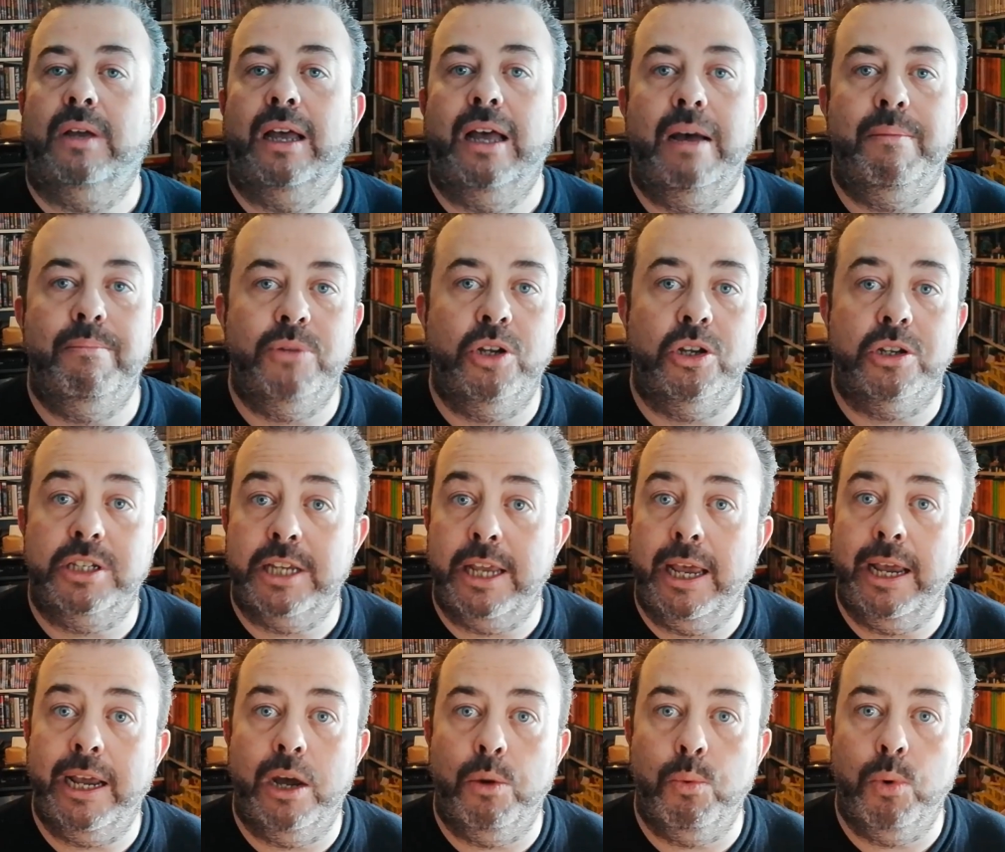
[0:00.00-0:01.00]
I'm not
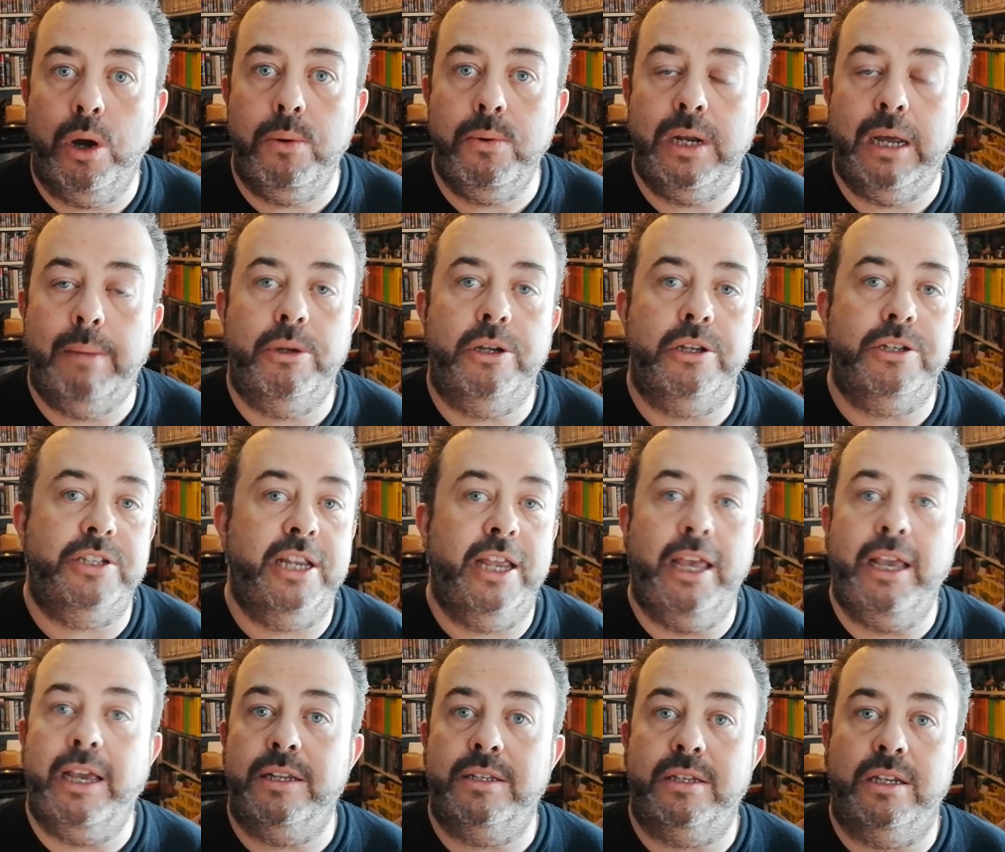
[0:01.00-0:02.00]
saying I won't. I'm not
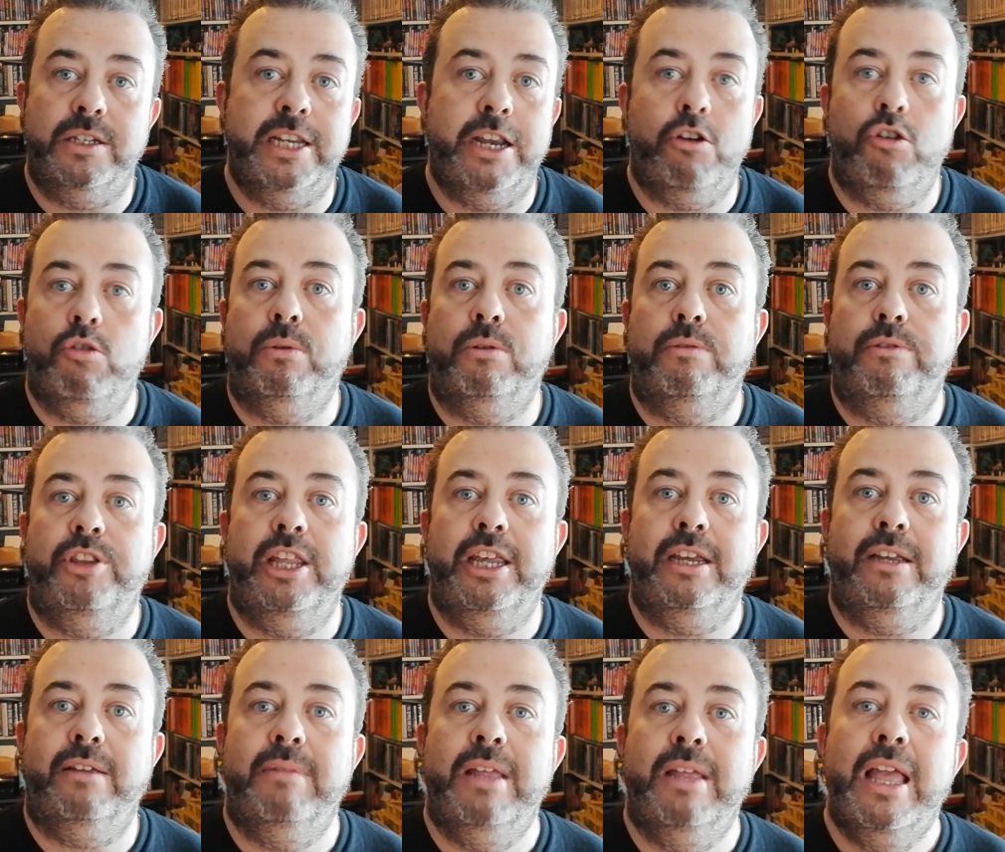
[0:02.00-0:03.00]
saying it's a terrible
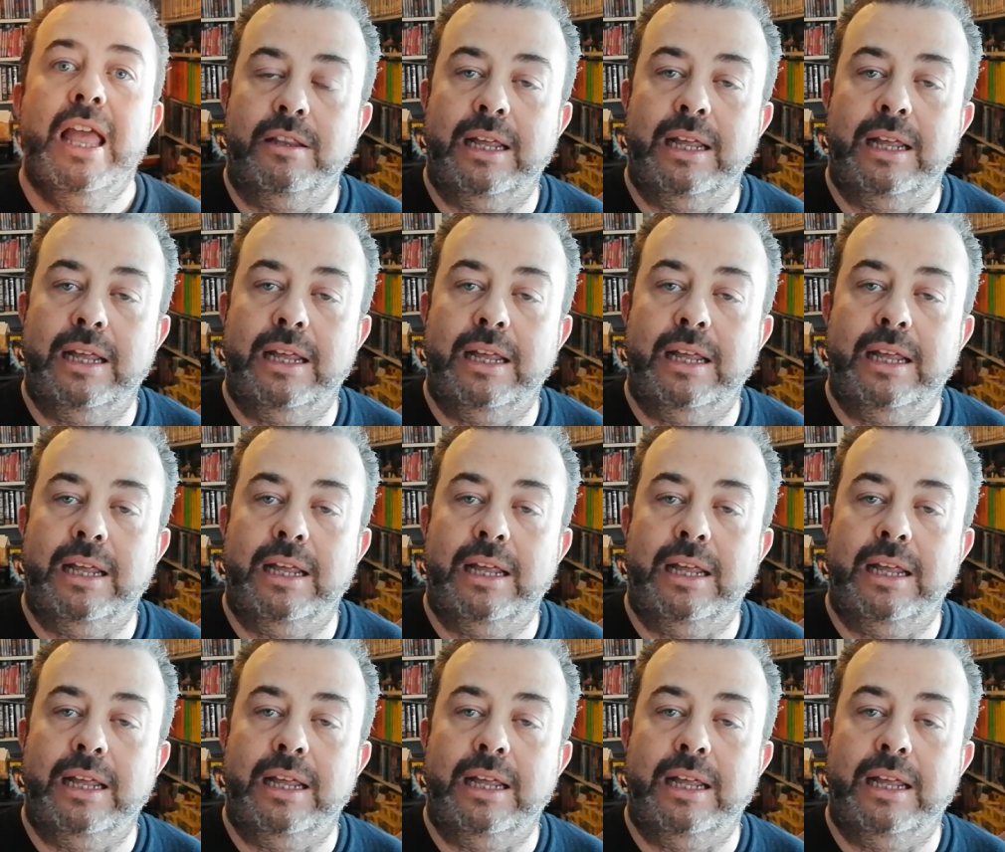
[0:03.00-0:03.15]
thing.